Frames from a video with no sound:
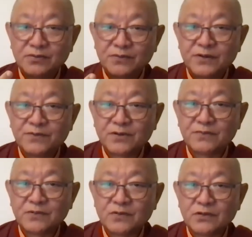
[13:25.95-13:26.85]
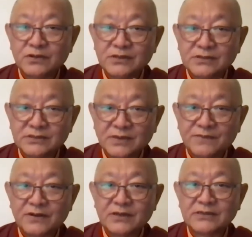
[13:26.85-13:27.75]
free from all these
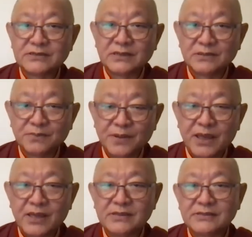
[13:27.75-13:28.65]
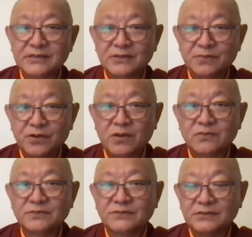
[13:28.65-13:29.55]
sufferings and pains and
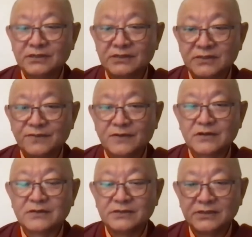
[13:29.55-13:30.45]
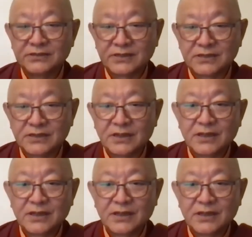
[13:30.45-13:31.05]
problems and difficulties and,